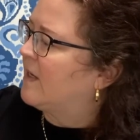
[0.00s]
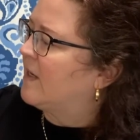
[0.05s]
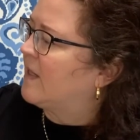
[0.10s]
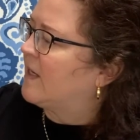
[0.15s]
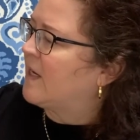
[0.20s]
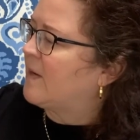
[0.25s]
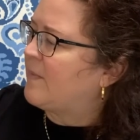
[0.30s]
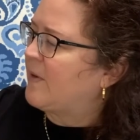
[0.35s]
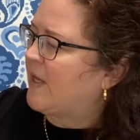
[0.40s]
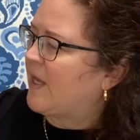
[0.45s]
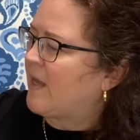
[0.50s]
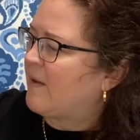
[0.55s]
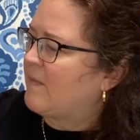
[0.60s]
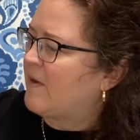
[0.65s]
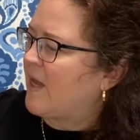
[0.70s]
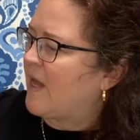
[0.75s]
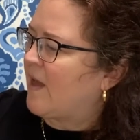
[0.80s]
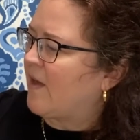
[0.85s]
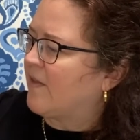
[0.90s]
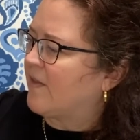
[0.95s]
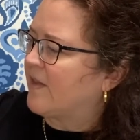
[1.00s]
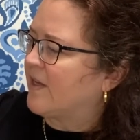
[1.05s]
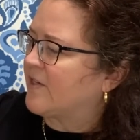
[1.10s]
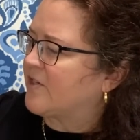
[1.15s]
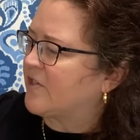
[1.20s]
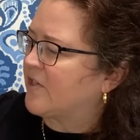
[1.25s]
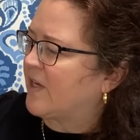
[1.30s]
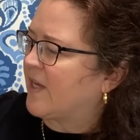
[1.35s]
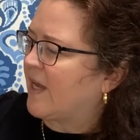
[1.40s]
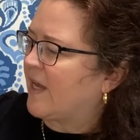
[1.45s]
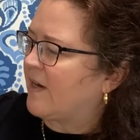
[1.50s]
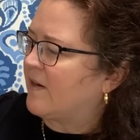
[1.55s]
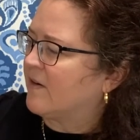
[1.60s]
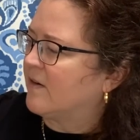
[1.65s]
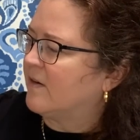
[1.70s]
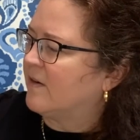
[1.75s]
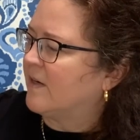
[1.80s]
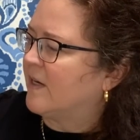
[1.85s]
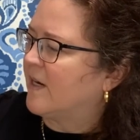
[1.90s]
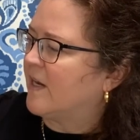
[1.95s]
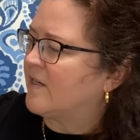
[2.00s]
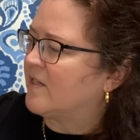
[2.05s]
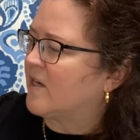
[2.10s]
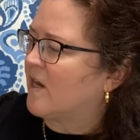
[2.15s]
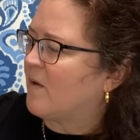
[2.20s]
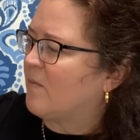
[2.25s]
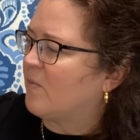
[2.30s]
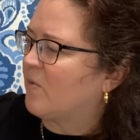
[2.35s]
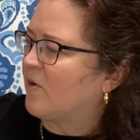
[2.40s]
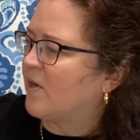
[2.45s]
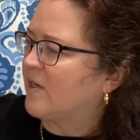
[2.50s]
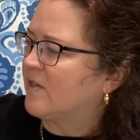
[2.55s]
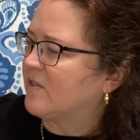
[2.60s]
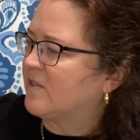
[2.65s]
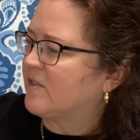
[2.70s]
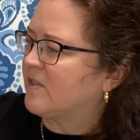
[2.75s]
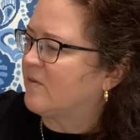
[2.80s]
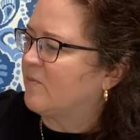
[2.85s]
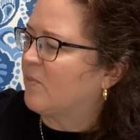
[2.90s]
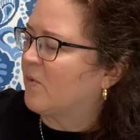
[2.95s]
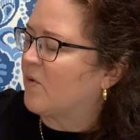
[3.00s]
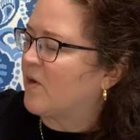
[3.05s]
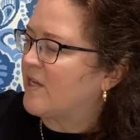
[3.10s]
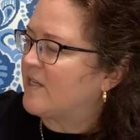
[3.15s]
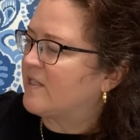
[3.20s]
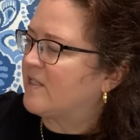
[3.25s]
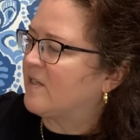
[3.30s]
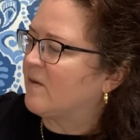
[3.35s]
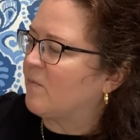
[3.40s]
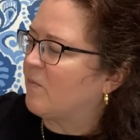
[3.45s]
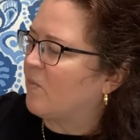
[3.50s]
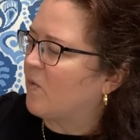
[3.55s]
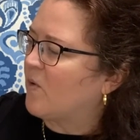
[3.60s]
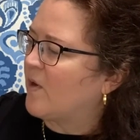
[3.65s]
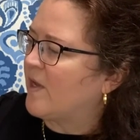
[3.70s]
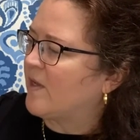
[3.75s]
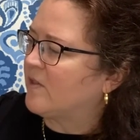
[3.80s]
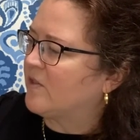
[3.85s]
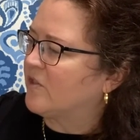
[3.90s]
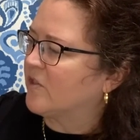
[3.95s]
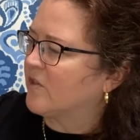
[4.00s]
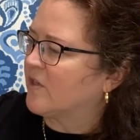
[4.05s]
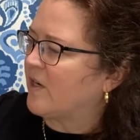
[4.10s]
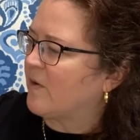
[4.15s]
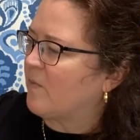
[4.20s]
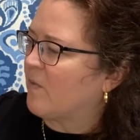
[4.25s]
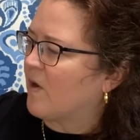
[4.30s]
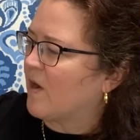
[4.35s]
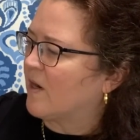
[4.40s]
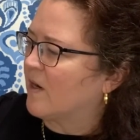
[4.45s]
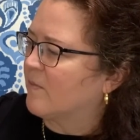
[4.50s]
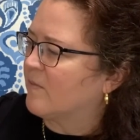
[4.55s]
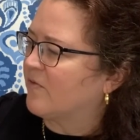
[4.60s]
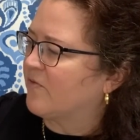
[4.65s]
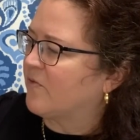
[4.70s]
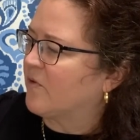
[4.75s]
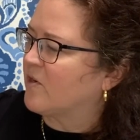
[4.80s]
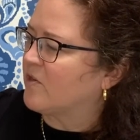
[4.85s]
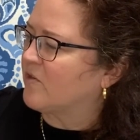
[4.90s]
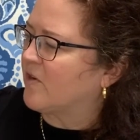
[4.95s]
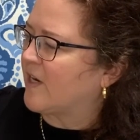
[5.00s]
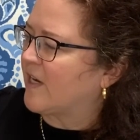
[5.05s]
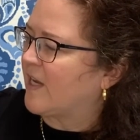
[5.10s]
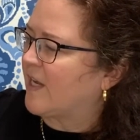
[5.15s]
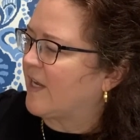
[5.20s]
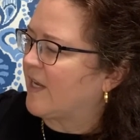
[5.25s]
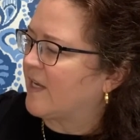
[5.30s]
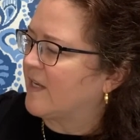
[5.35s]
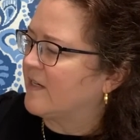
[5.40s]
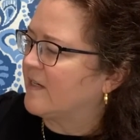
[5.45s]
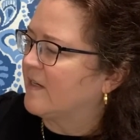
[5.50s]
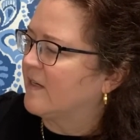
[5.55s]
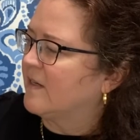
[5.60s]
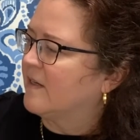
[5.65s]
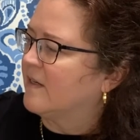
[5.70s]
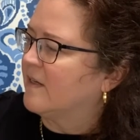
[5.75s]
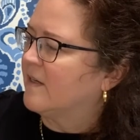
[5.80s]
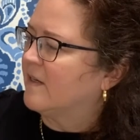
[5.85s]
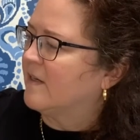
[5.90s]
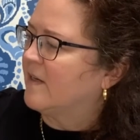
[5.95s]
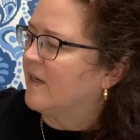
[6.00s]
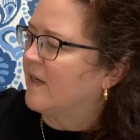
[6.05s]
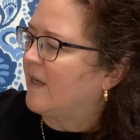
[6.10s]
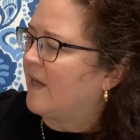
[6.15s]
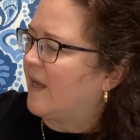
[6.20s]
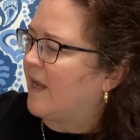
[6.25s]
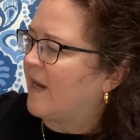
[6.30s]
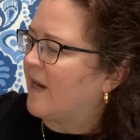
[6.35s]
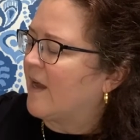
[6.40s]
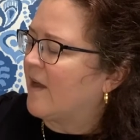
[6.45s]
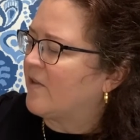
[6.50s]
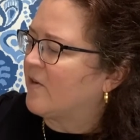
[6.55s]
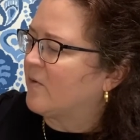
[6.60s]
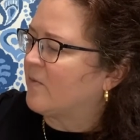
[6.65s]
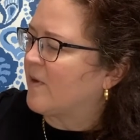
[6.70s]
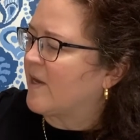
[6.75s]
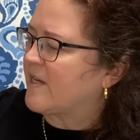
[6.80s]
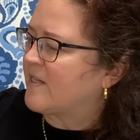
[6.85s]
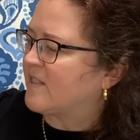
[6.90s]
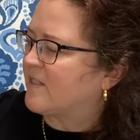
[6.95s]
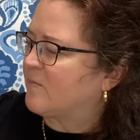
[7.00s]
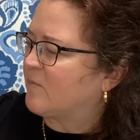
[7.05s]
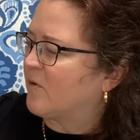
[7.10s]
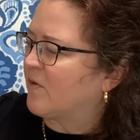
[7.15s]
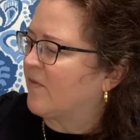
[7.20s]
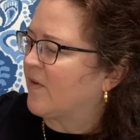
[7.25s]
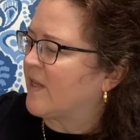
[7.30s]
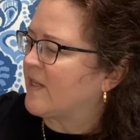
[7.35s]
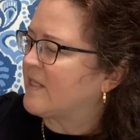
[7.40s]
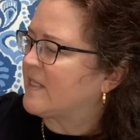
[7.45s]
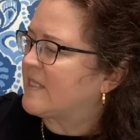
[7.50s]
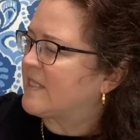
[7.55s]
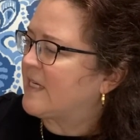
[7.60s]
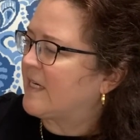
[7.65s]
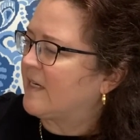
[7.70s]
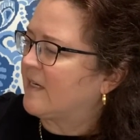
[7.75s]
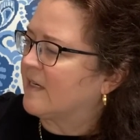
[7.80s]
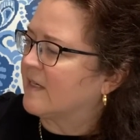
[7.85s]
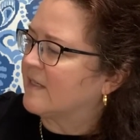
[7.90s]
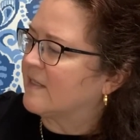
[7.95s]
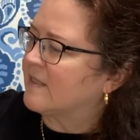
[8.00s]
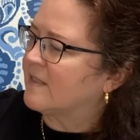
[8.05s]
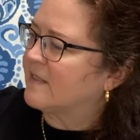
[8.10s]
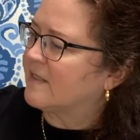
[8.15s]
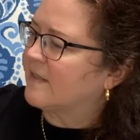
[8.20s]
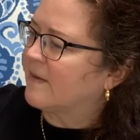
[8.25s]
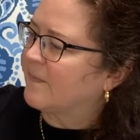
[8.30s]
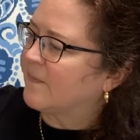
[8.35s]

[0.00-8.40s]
And I became a health educator, and I taught boys to boil dirty water before drinking it and other ways to prevent sickness.